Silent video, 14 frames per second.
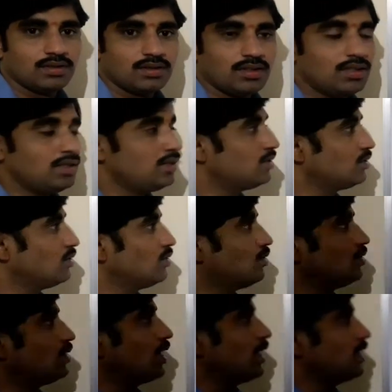is
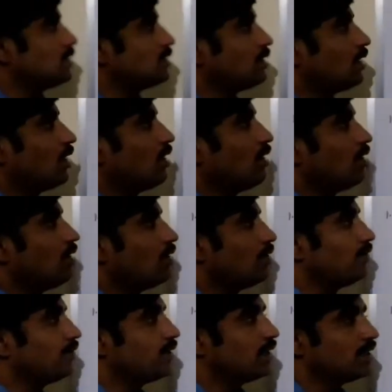known as law
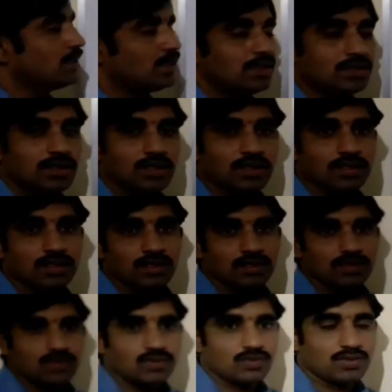of increasing
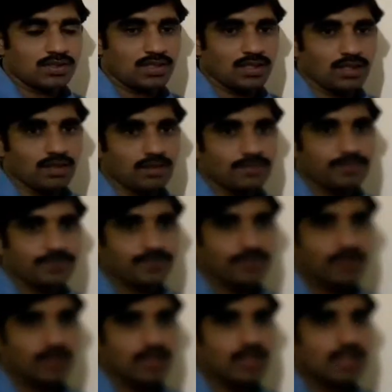returns to scale.
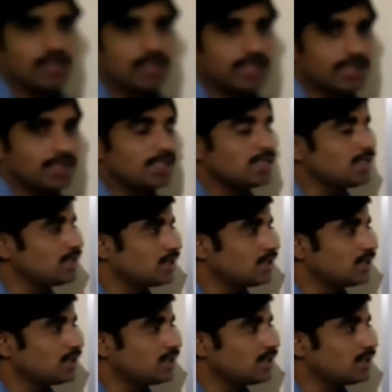It is a